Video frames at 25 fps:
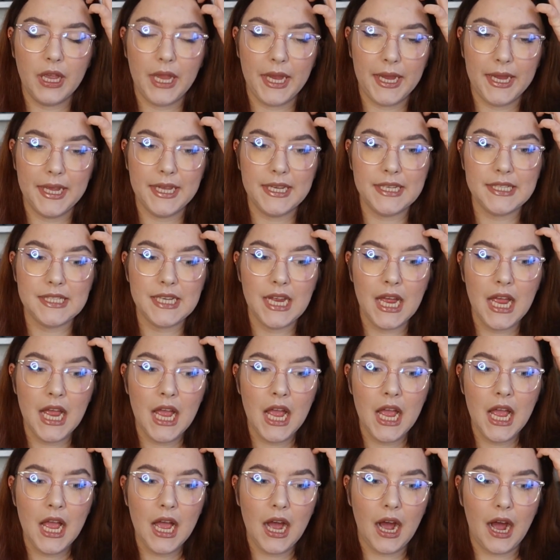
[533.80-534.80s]
And
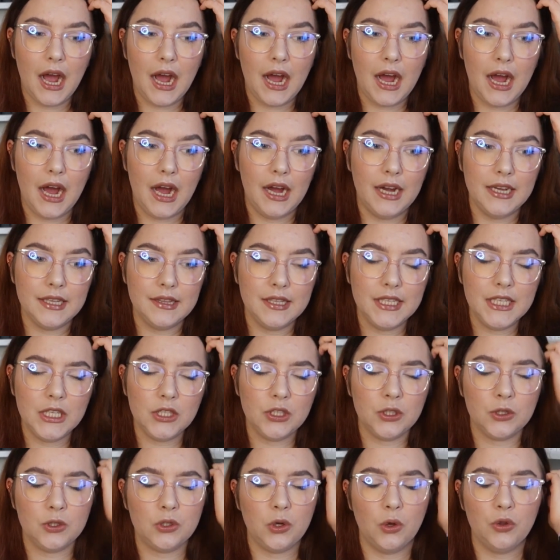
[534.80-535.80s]
I think I
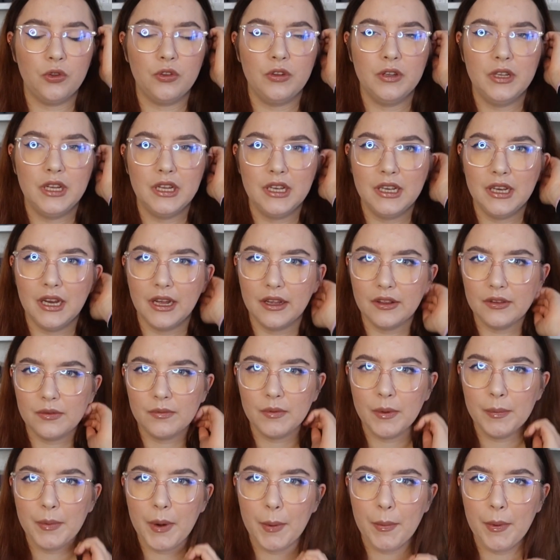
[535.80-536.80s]
talked also in the last
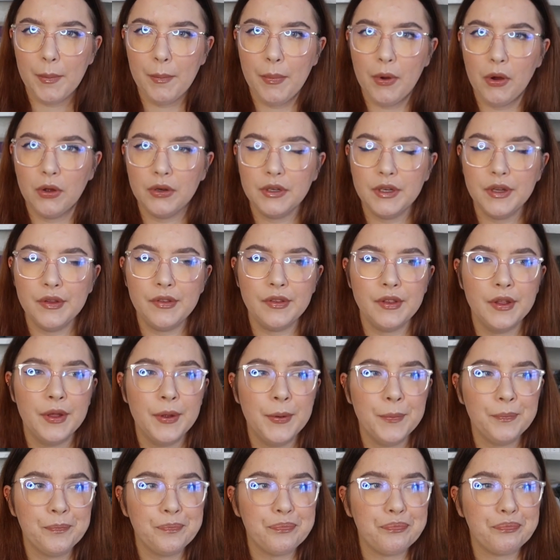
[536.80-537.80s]
wrap-up about this.
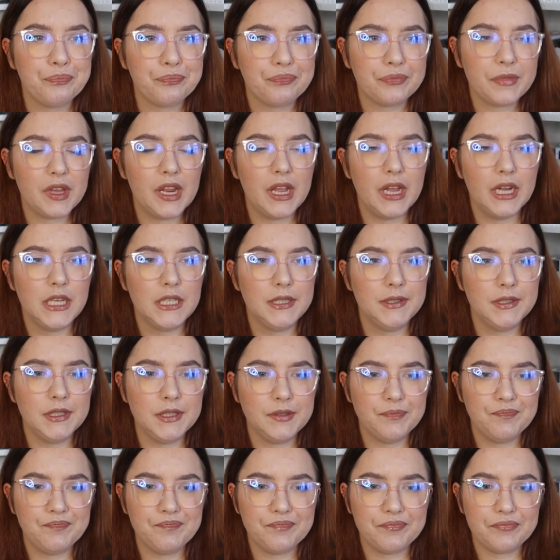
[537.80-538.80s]

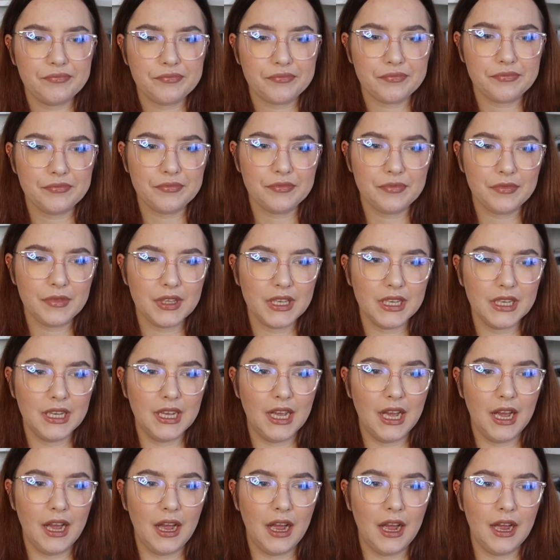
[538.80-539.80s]
And
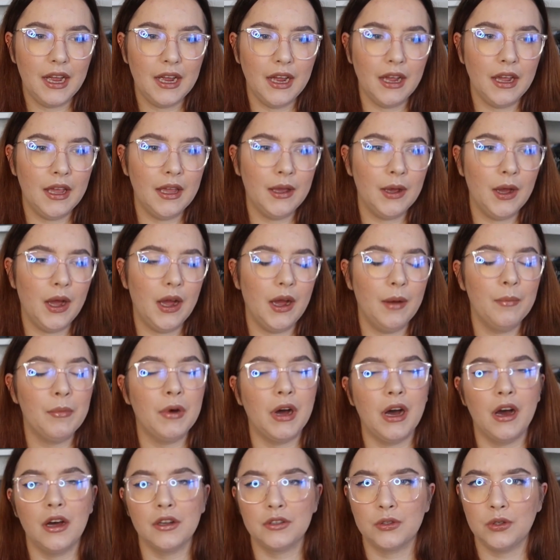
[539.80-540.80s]
I am
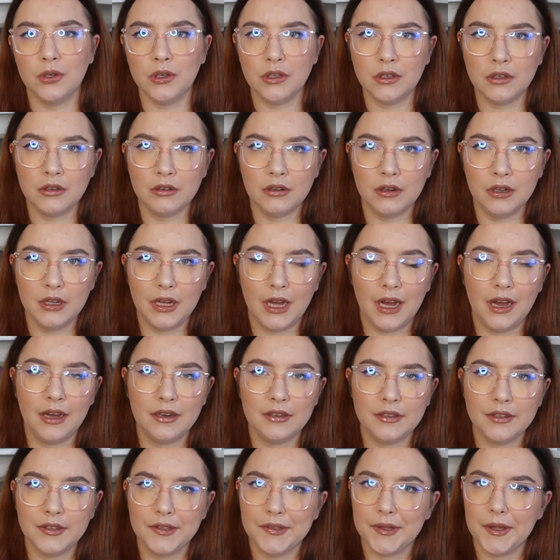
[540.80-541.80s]
a hardcore
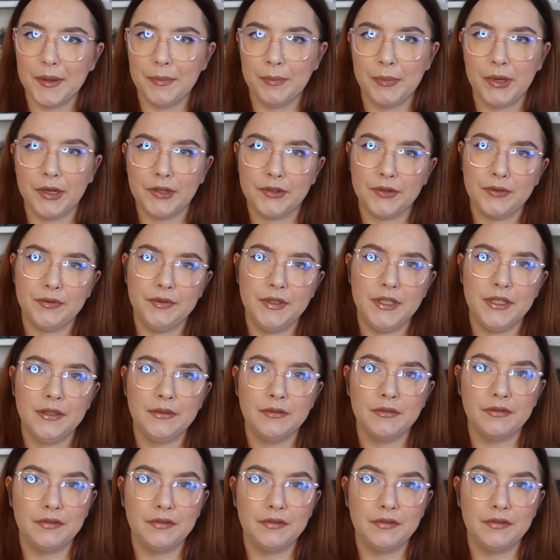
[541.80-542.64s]
Hades and Persephone